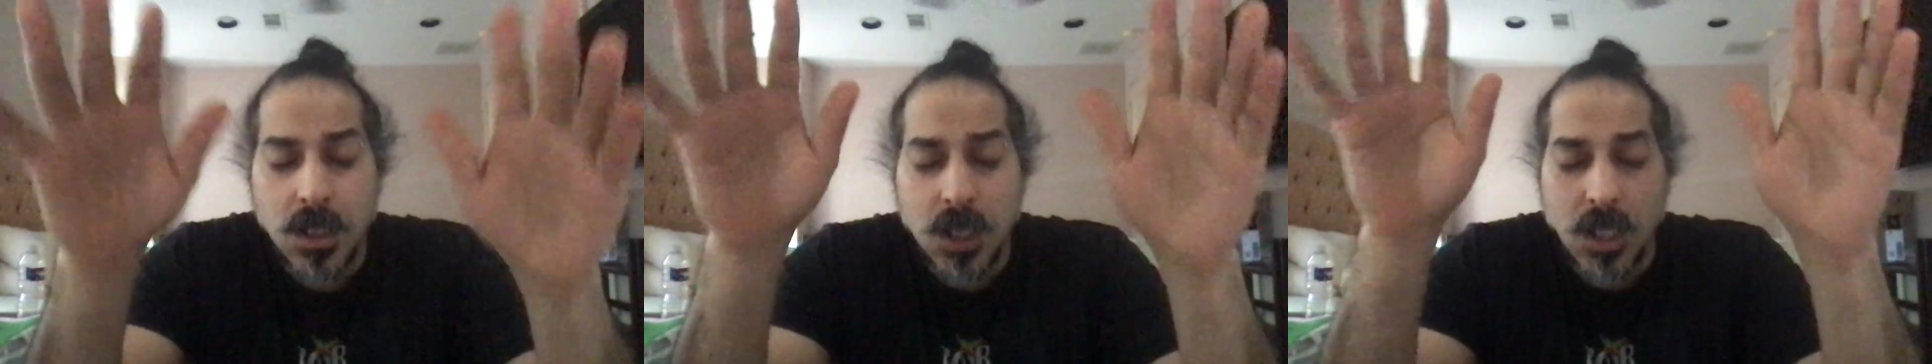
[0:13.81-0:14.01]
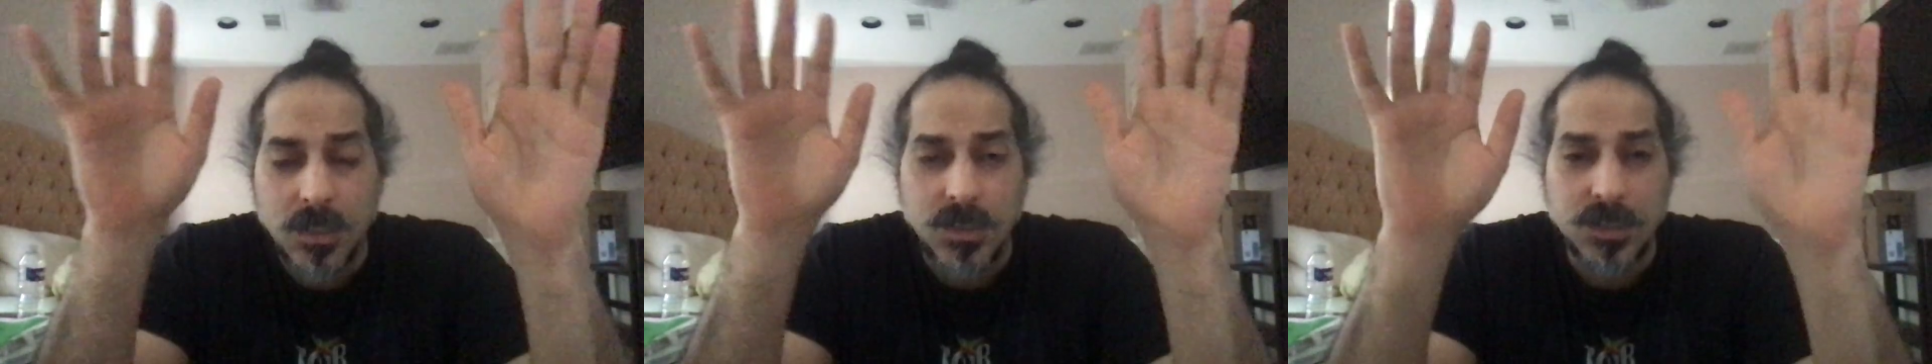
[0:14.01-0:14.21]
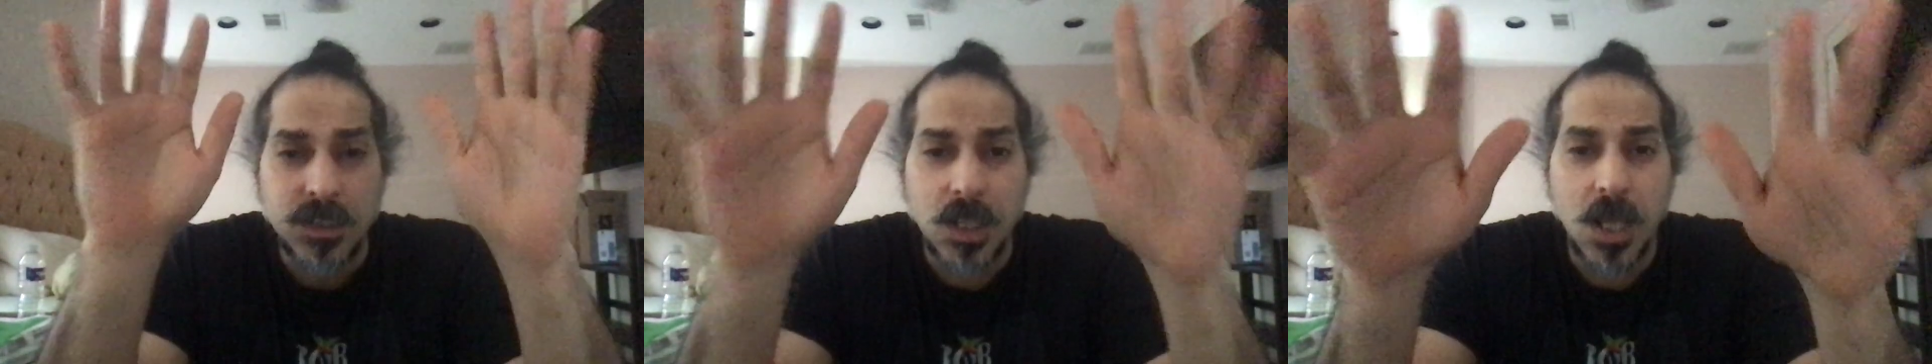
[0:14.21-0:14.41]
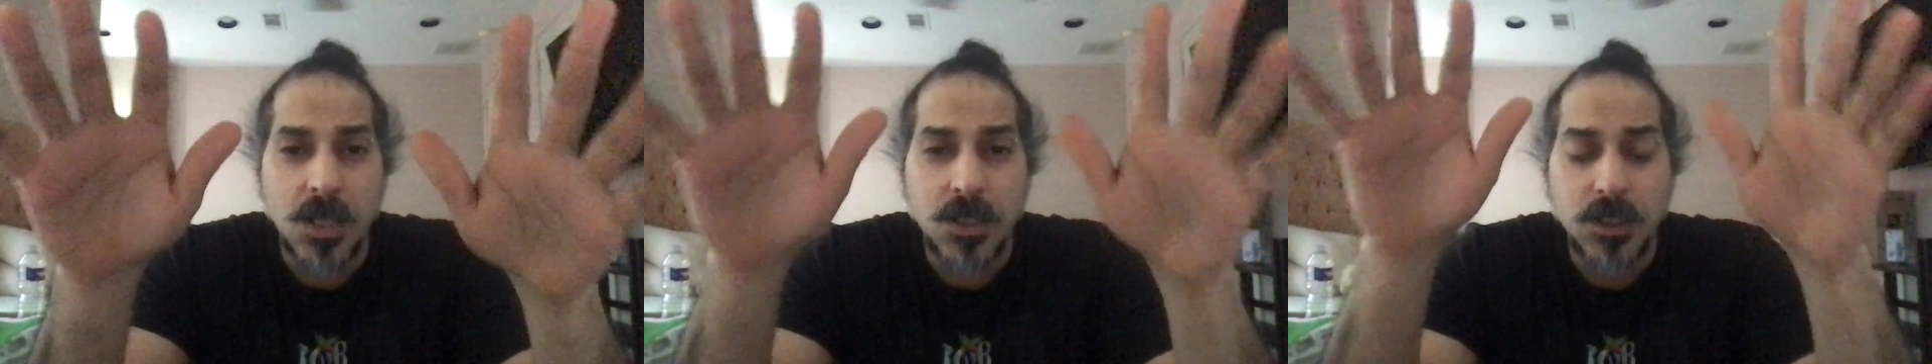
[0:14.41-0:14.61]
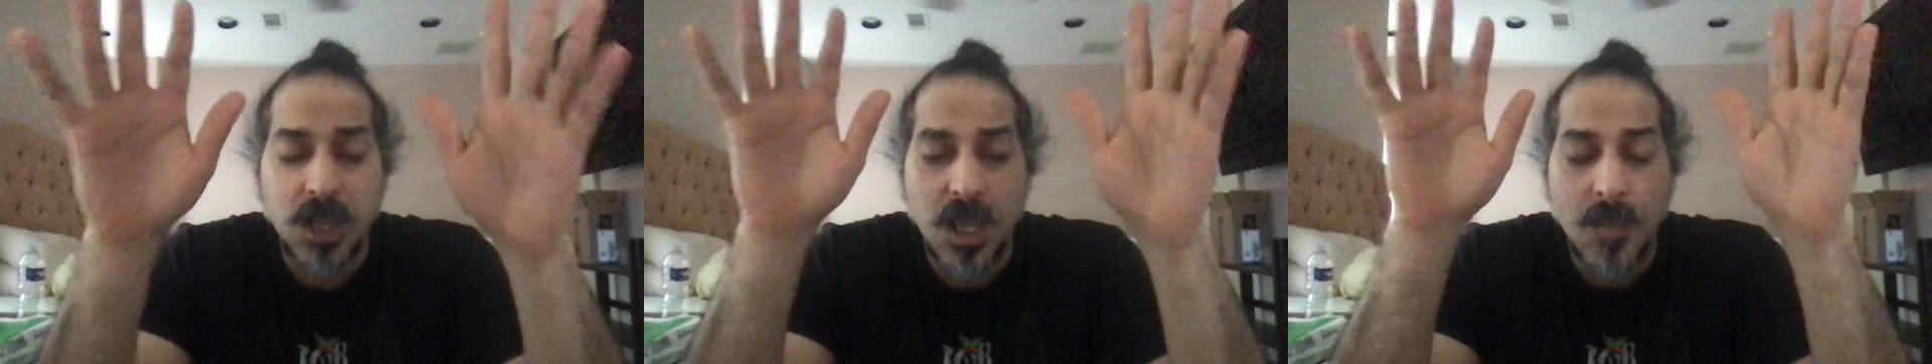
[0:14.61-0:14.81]
and
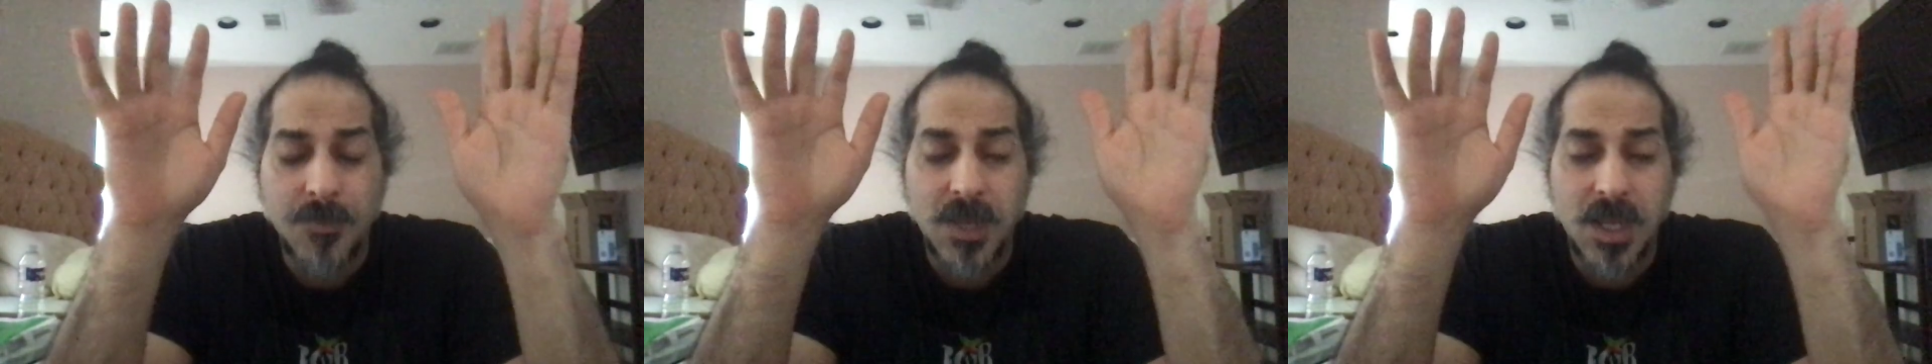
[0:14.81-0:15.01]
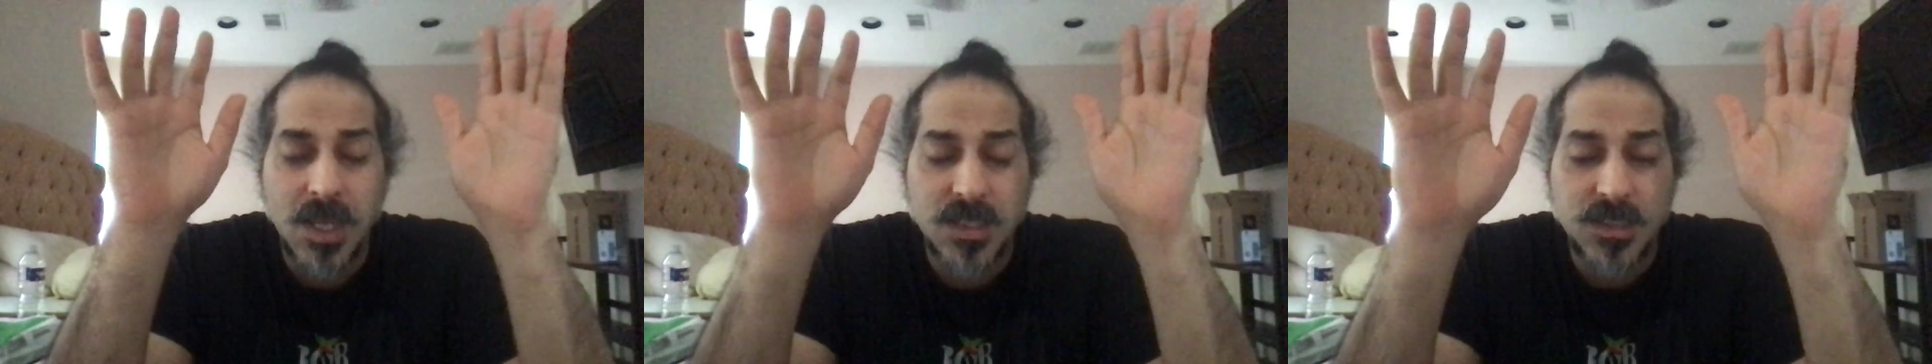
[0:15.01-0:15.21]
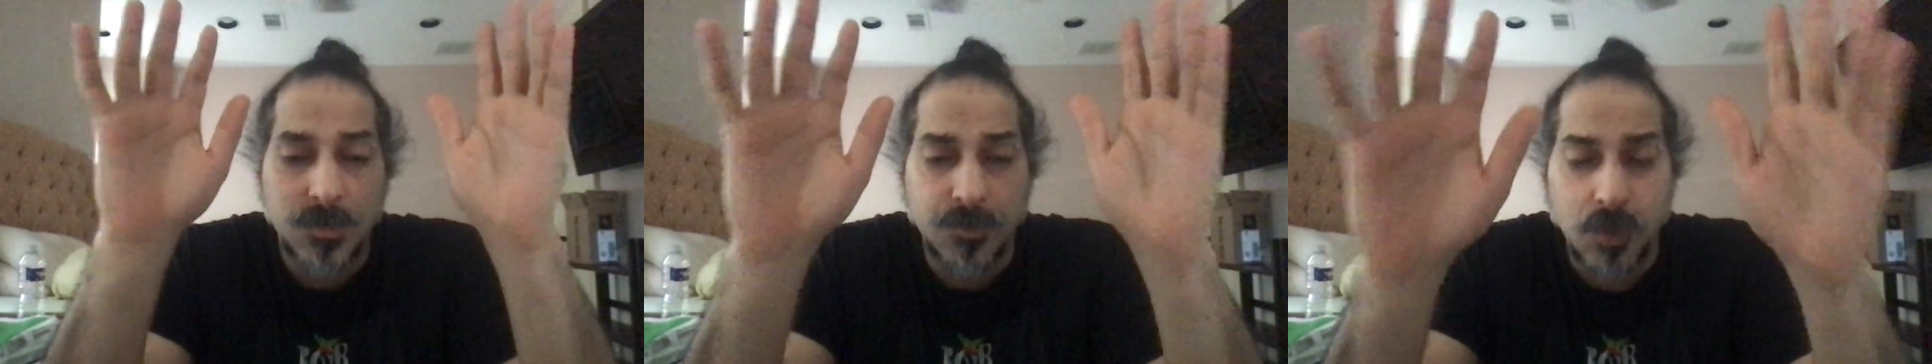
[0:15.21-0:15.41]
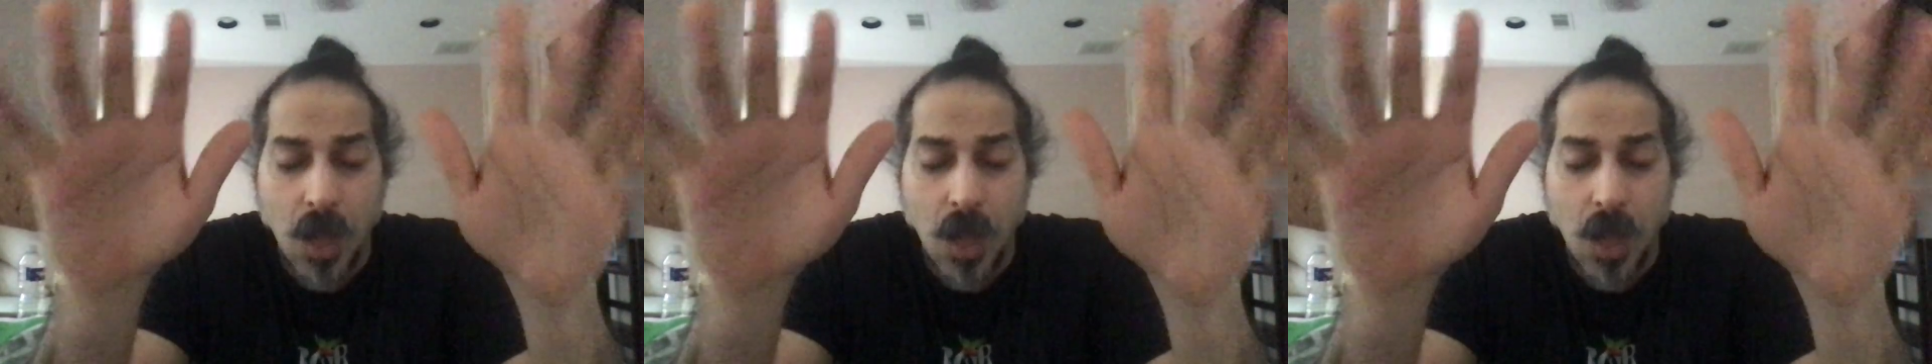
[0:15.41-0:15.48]
slander campaigns and